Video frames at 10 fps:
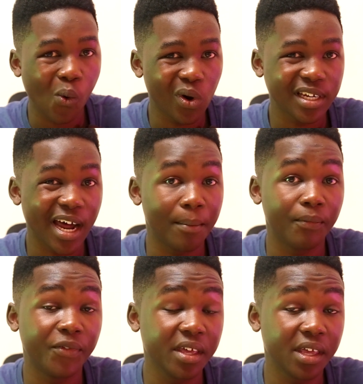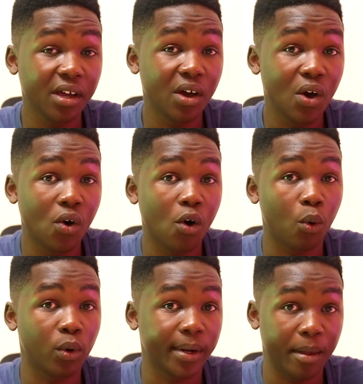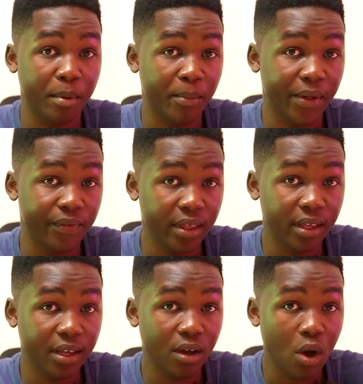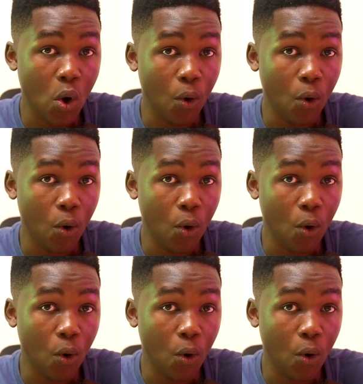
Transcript: what I'm thinking or what other people are thinking